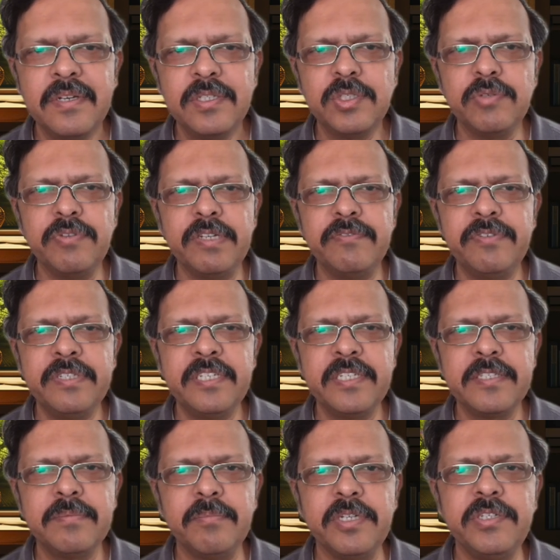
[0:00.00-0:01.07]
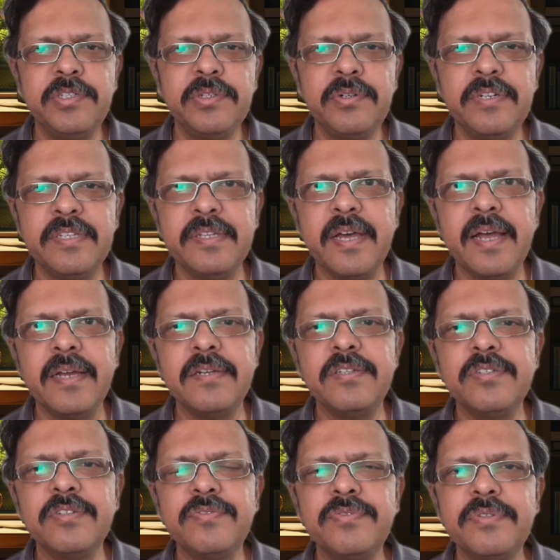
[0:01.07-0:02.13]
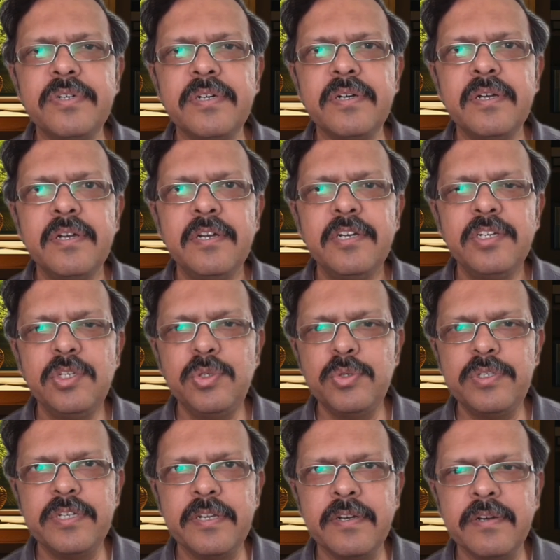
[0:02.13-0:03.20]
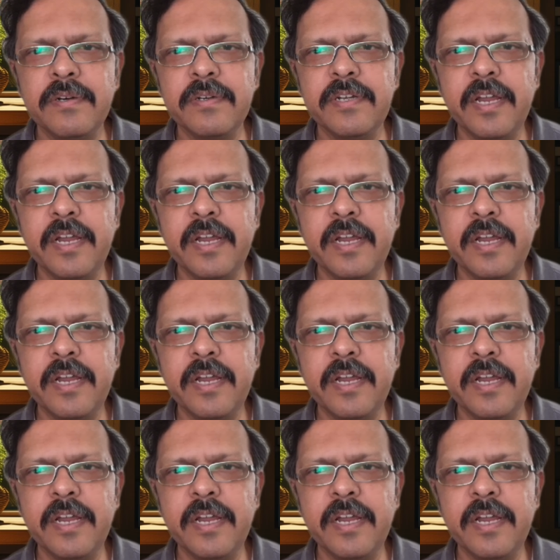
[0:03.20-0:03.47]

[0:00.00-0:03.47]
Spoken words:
So when physics matured in the hands of Newton,